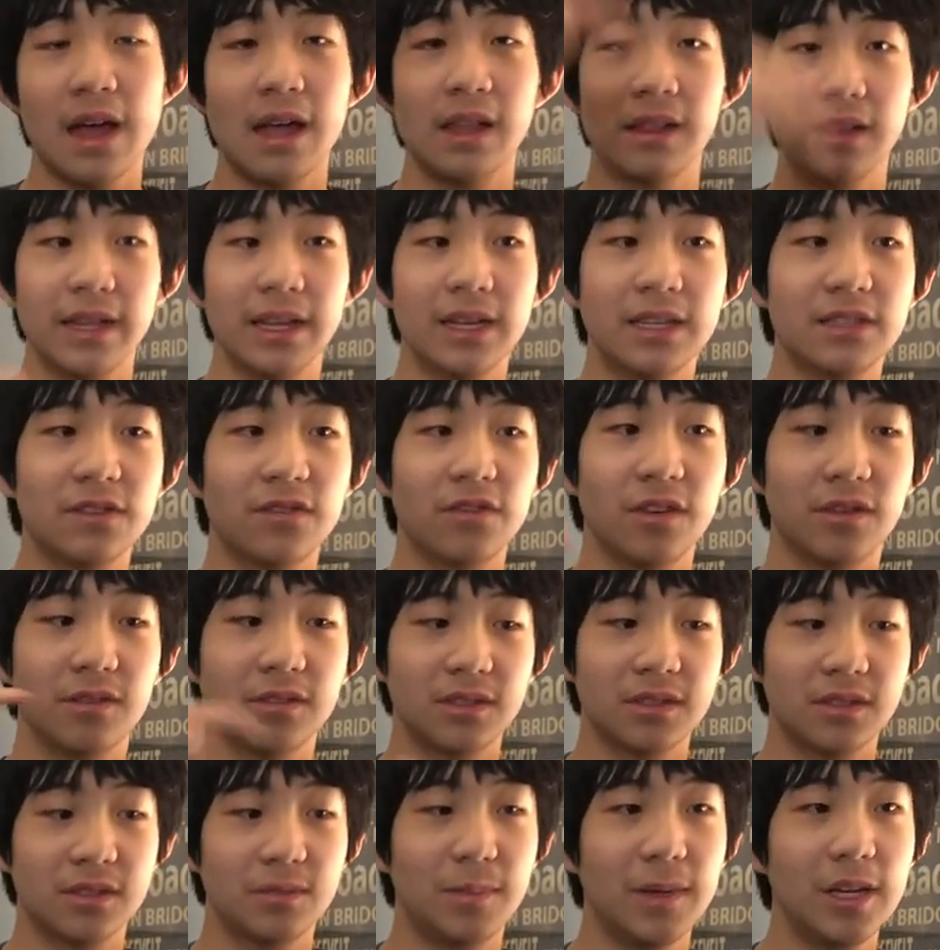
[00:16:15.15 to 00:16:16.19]
links for
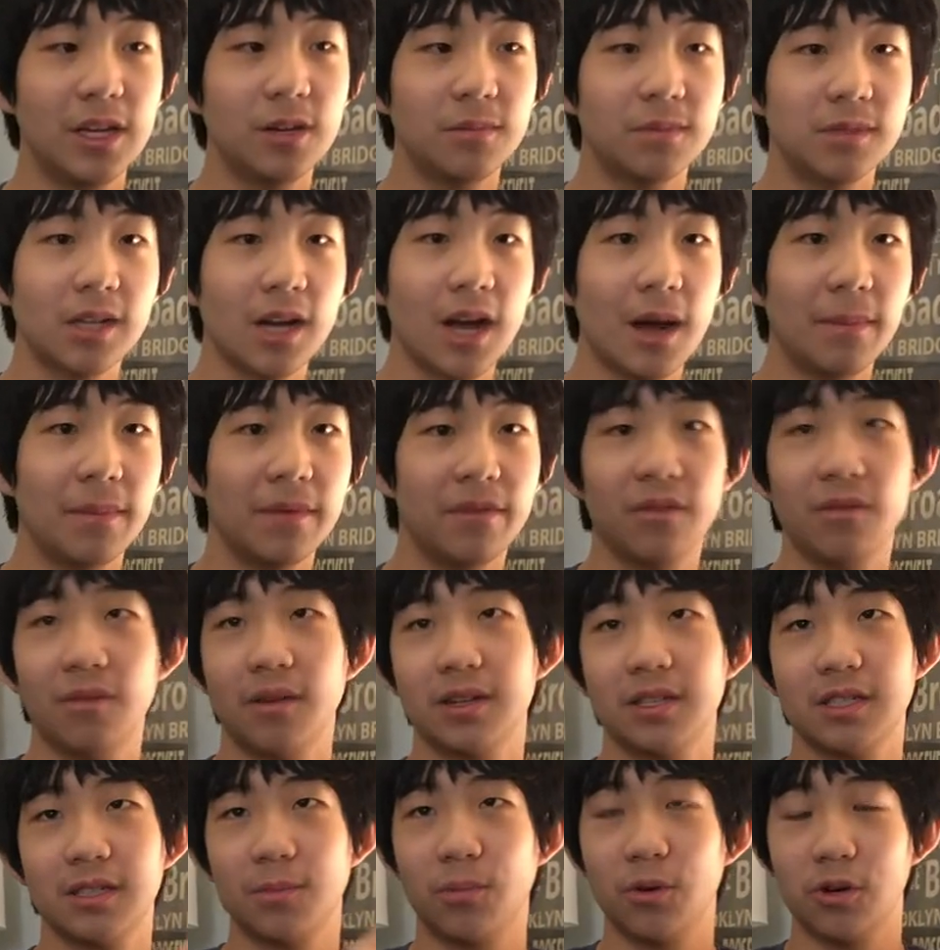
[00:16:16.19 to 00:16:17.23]
SpeedCube Shop if you
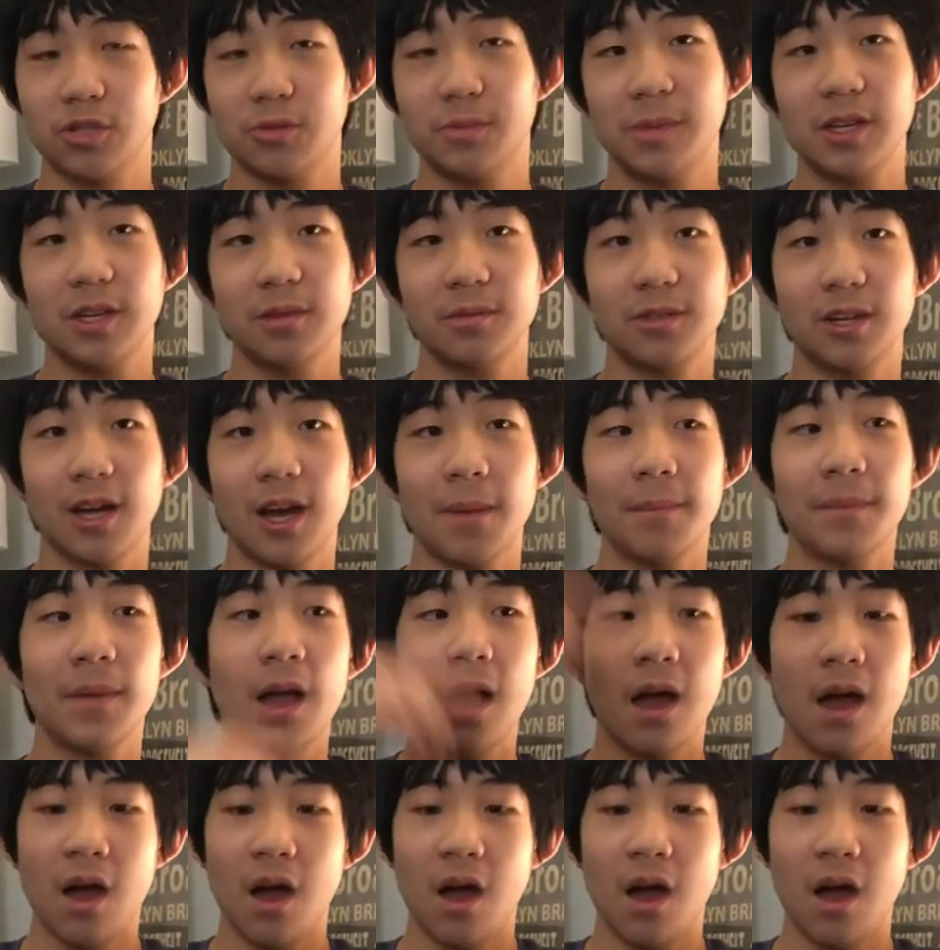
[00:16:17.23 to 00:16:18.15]
want to support SpeedCube Shop